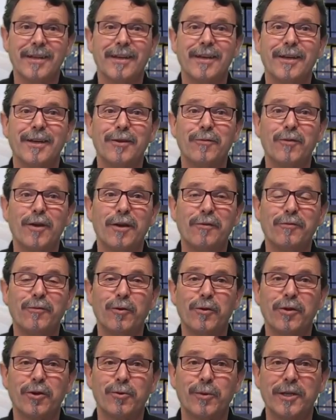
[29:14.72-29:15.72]
If you have
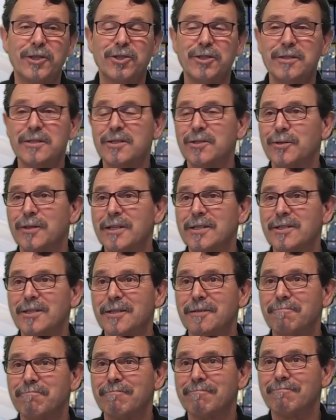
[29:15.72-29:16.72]
further questions to us,
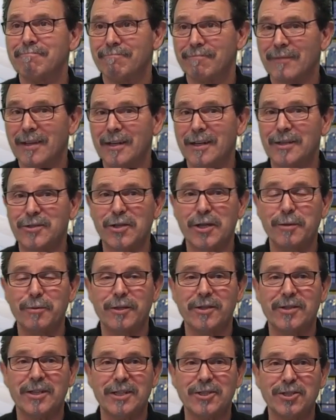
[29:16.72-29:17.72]
let's keep in
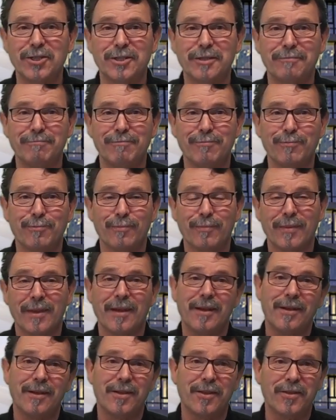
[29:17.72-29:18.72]
touch.
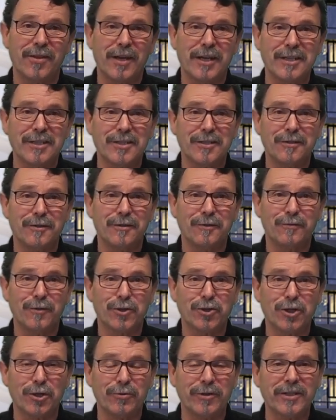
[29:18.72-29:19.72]
Thanks for
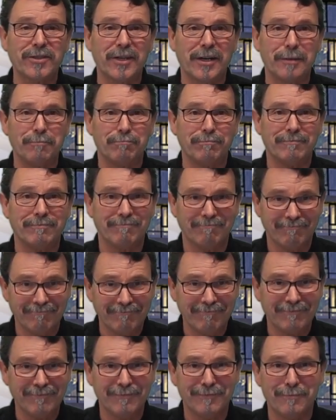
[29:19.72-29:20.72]
sharing time.
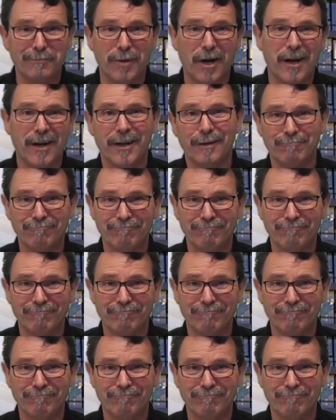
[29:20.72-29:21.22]
Bye.